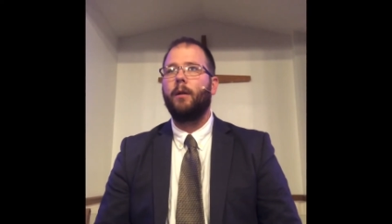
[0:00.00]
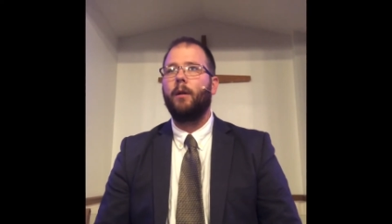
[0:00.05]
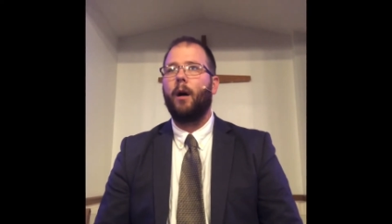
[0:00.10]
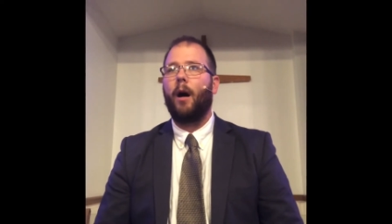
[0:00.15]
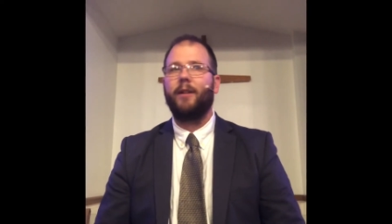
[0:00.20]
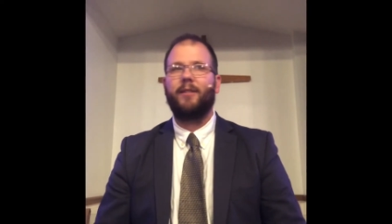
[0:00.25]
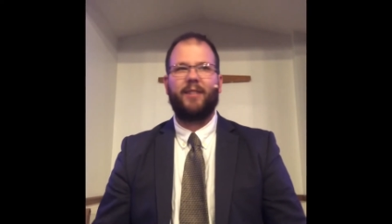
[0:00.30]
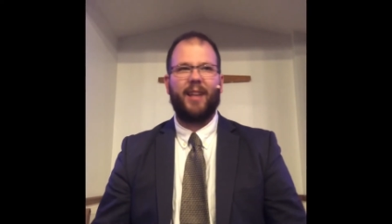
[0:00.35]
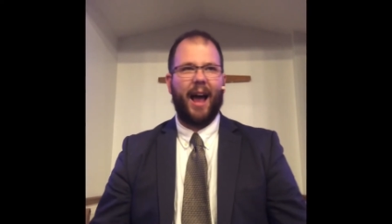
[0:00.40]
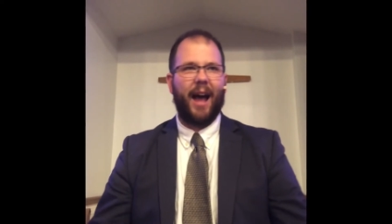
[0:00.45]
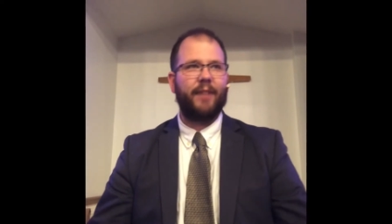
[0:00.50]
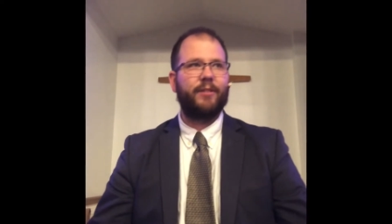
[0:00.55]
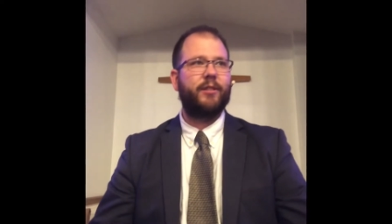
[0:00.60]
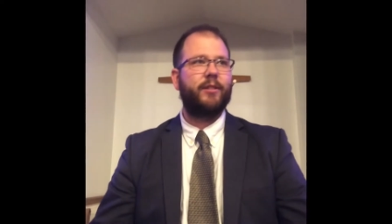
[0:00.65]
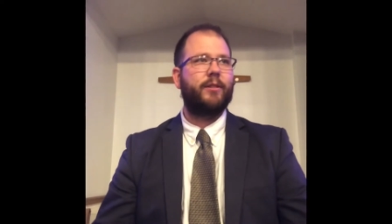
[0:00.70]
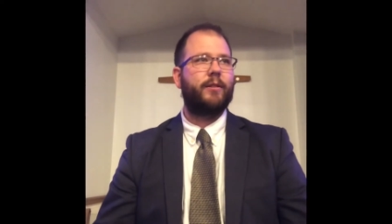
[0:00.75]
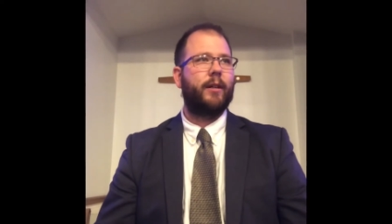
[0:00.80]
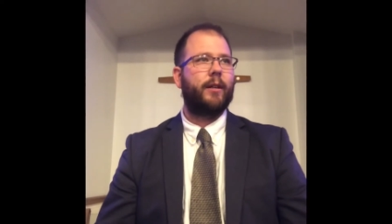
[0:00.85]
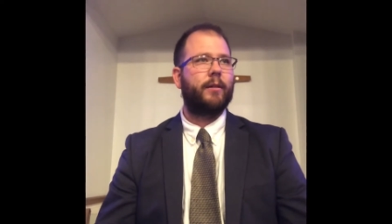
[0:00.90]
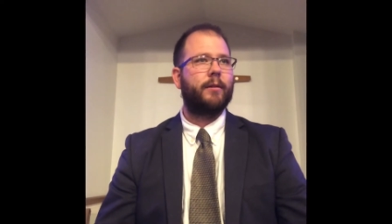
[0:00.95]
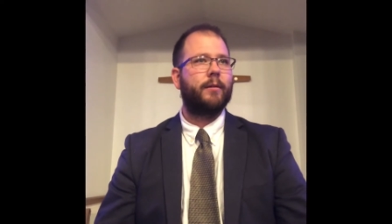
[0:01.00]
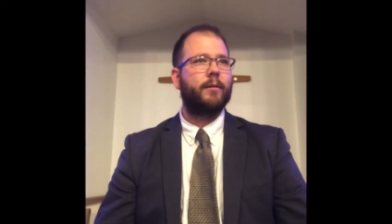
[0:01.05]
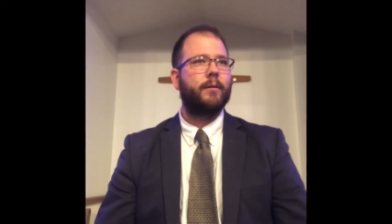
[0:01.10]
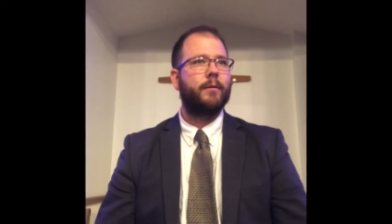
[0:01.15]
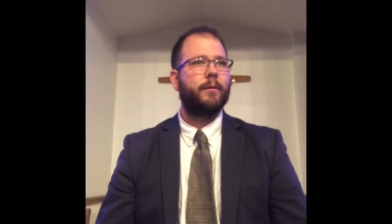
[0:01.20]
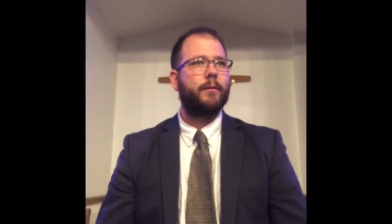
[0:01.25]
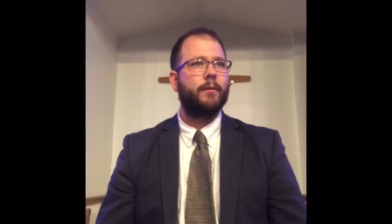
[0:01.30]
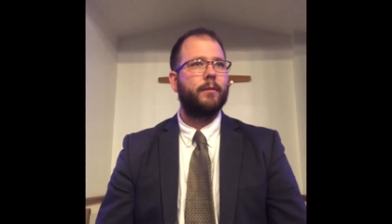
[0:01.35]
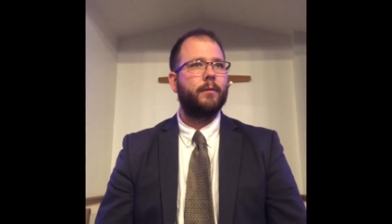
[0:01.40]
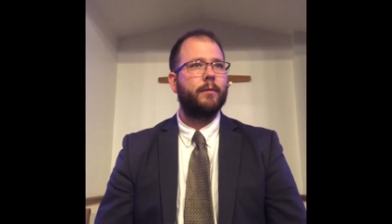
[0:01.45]
a testing,
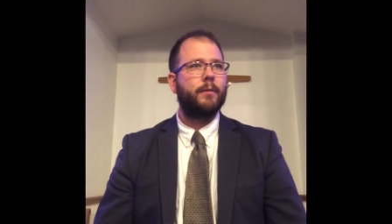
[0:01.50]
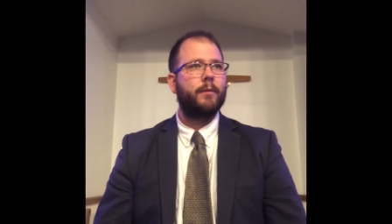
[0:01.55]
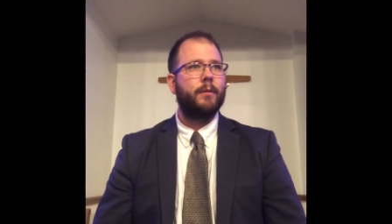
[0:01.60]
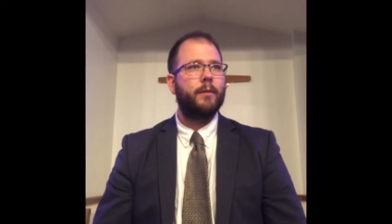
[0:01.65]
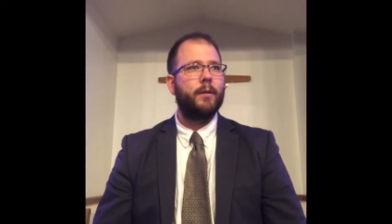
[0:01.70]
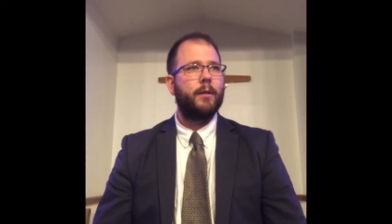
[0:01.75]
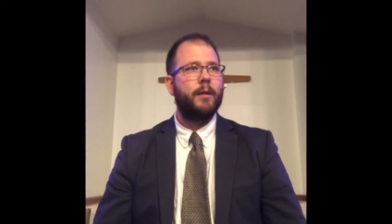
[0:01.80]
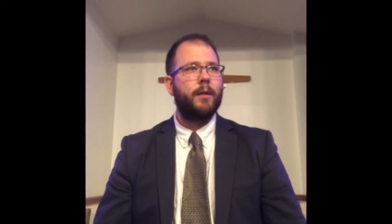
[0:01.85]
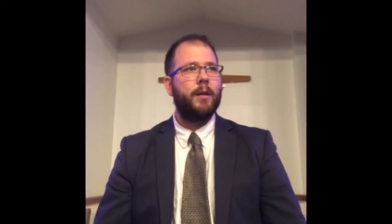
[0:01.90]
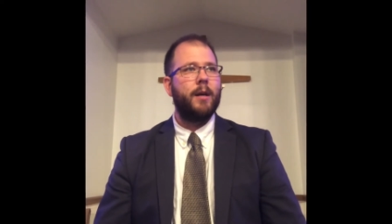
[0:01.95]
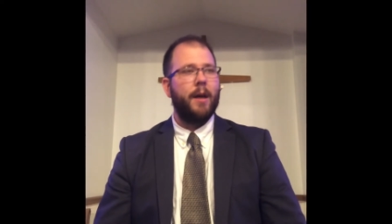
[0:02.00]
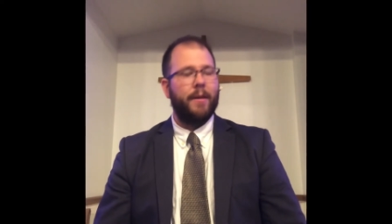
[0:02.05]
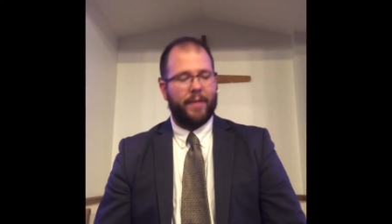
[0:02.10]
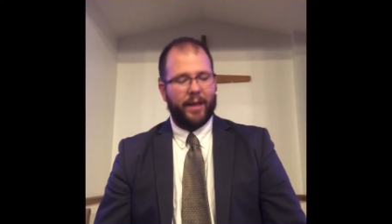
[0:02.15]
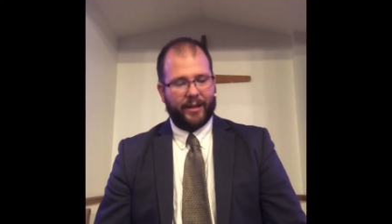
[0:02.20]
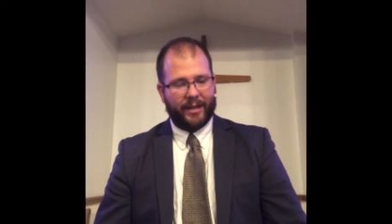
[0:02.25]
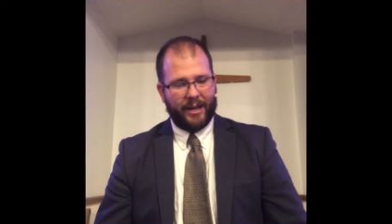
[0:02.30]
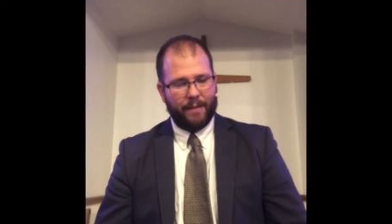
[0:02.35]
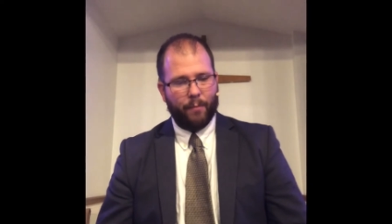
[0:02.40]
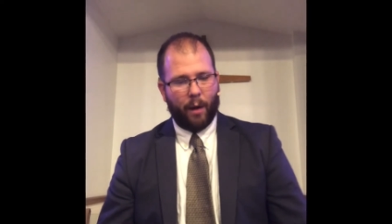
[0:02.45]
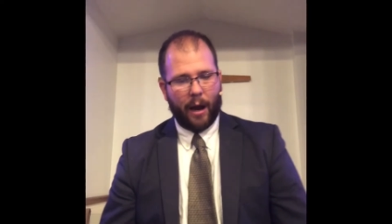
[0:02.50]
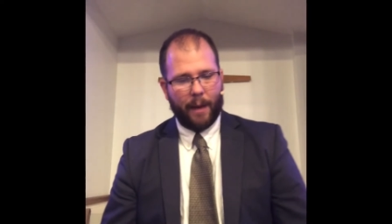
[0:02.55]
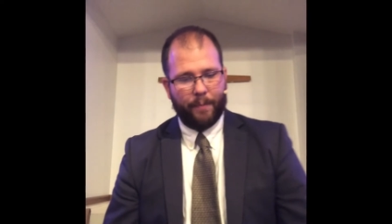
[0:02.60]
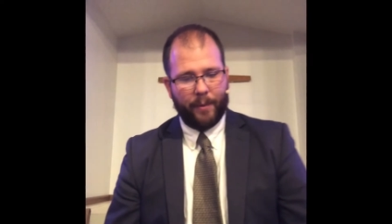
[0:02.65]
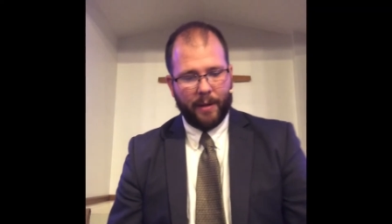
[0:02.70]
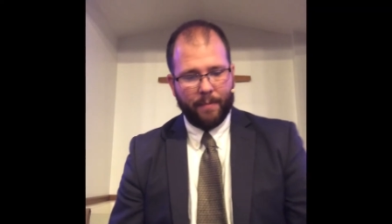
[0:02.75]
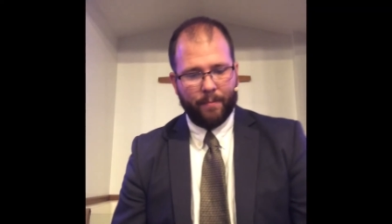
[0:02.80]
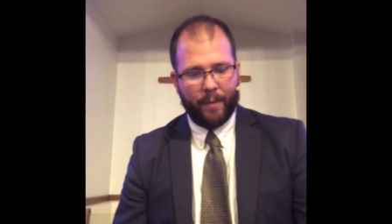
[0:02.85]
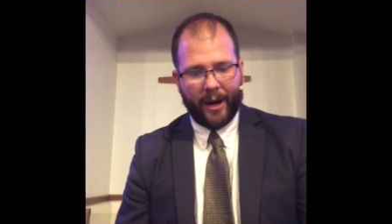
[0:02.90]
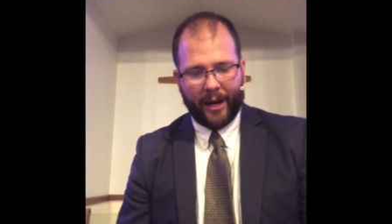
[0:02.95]
that he might
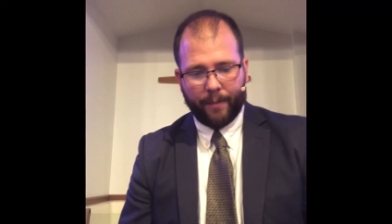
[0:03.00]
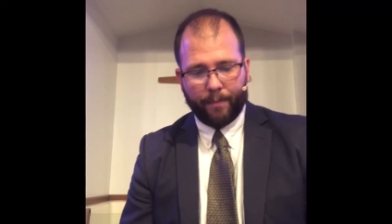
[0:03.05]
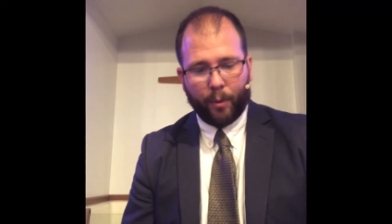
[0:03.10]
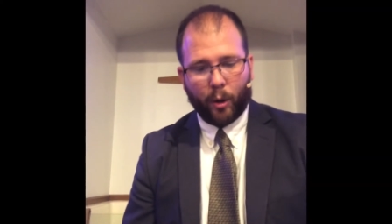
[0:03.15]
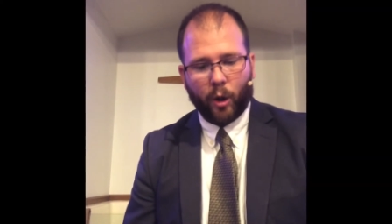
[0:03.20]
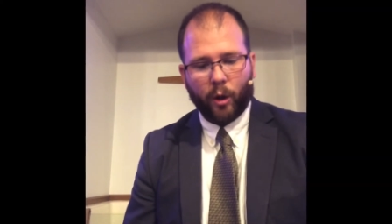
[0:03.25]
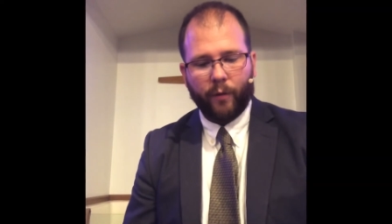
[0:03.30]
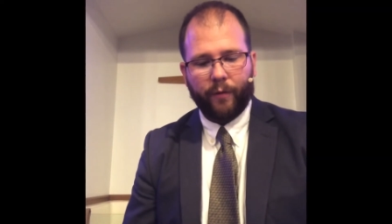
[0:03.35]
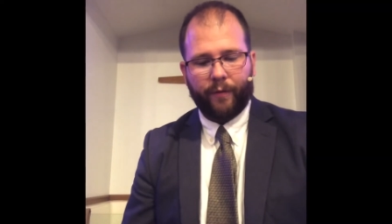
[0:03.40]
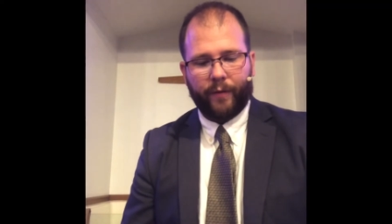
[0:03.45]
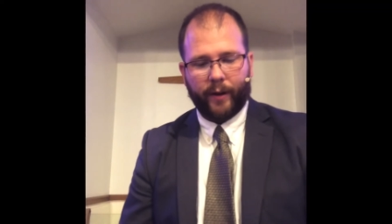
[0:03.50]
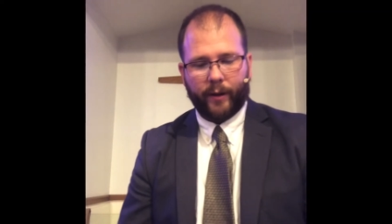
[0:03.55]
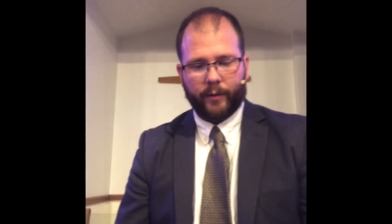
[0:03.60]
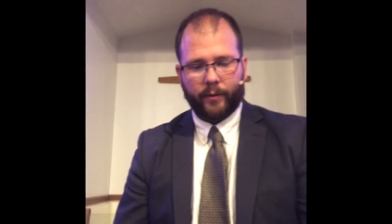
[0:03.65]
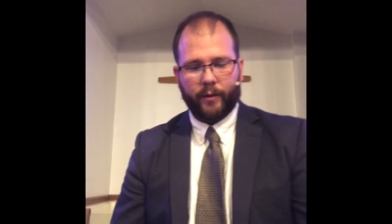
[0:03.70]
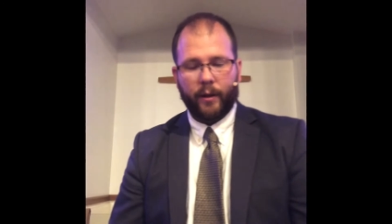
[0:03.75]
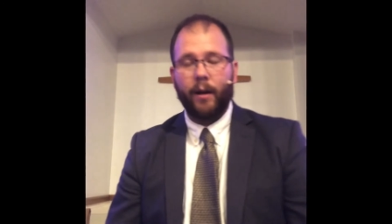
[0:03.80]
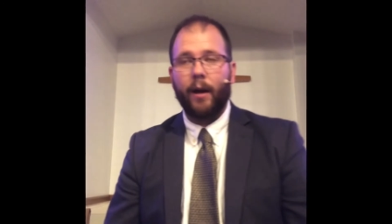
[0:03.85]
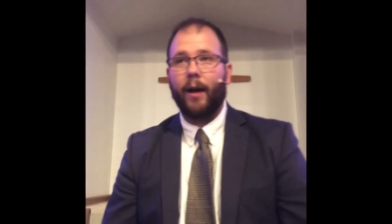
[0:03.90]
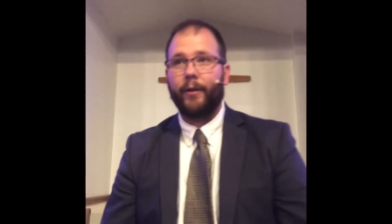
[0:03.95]
be made perfect